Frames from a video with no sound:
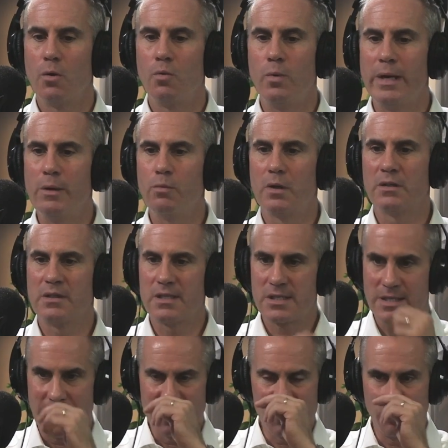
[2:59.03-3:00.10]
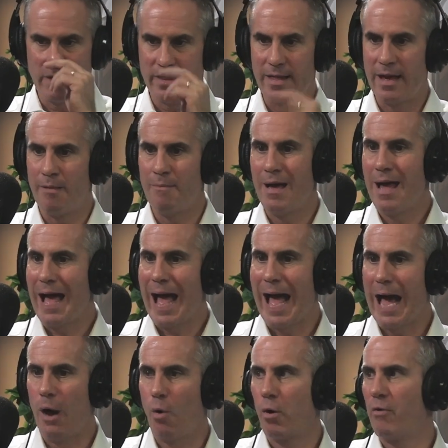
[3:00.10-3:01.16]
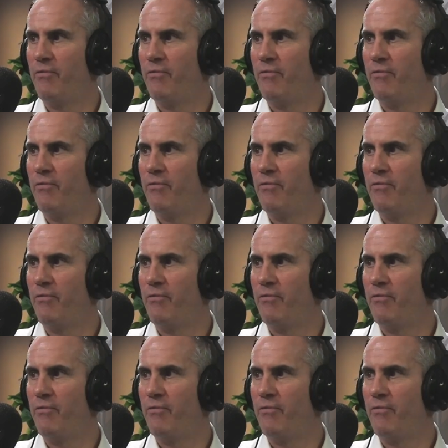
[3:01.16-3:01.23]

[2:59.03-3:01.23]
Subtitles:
we will discuss with them our